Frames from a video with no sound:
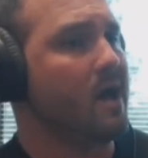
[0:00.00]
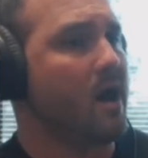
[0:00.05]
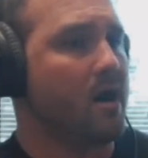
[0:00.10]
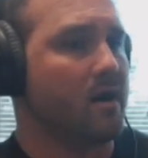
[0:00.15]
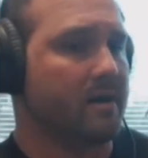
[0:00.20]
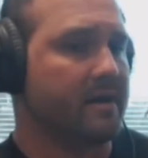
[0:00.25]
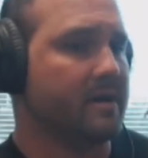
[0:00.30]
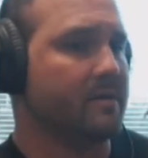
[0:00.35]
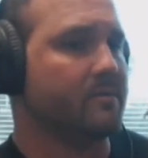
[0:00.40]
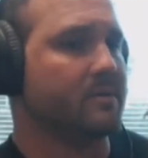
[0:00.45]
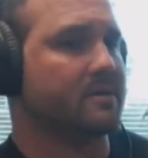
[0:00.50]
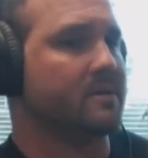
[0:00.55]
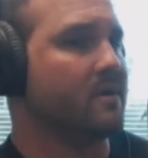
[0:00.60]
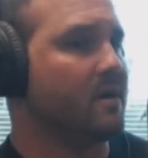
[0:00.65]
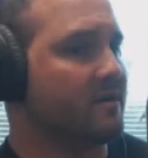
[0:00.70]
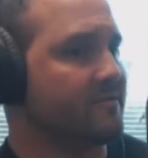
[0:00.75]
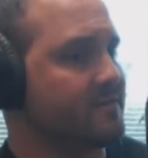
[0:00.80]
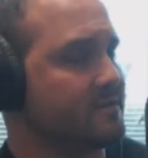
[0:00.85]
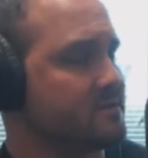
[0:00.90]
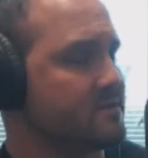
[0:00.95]
I'll get with
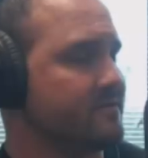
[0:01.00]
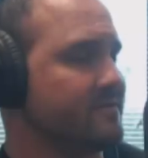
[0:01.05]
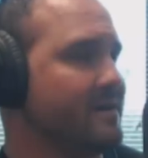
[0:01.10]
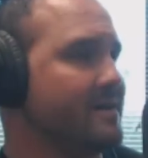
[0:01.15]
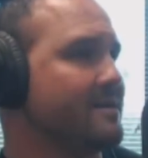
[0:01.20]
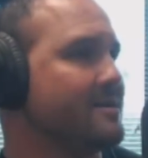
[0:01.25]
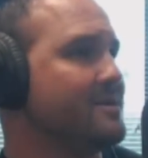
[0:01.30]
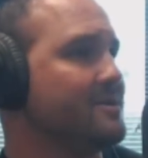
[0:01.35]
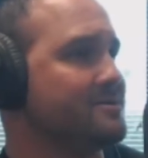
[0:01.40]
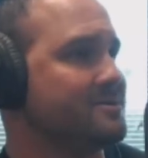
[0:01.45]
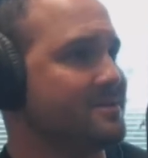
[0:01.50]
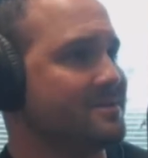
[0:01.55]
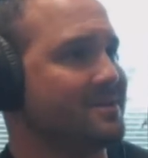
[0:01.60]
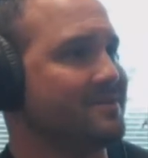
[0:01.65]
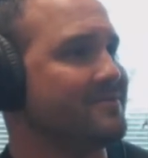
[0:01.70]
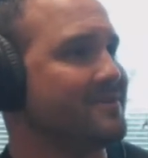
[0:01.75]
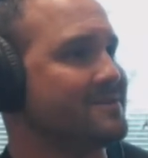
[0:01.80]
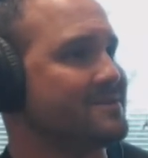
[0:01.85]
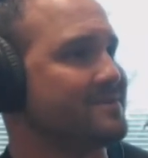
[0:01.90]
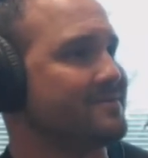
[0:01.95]
the offensive line coach, the
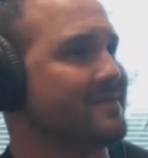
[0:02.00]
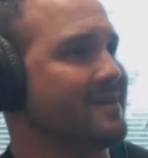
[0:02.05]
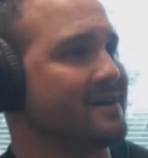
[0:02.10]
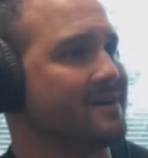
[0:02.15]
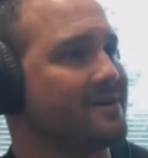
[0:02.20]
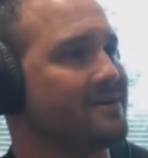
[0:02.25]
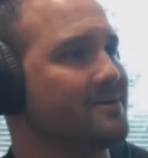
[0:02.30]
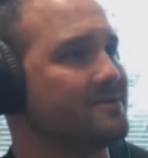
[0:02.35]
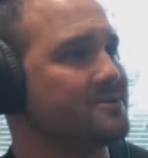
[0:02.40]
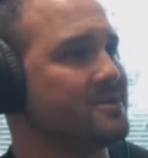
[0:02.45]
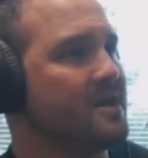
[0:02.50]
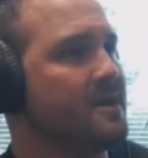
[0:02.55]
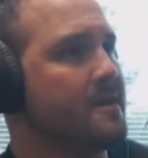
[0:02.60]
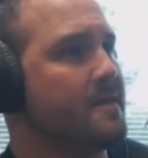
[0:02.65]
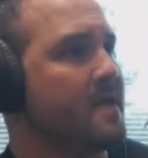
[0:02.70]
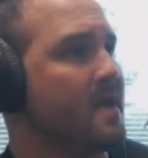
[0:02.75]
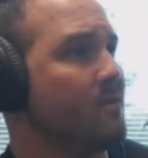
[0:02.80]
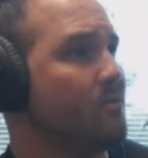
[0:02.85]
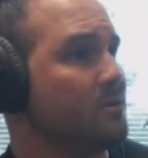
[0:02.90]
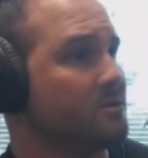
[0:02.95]
defensive line coach,
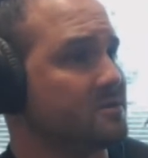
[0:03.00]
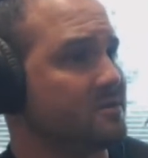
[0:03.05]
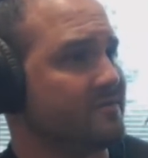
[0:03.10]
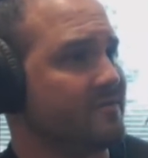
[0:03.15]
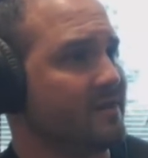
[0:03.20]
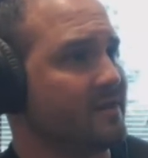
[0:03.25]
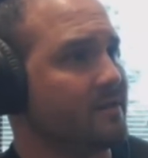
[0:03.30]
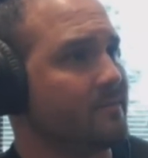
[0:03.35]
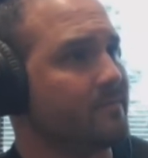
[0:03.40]
and we'll develop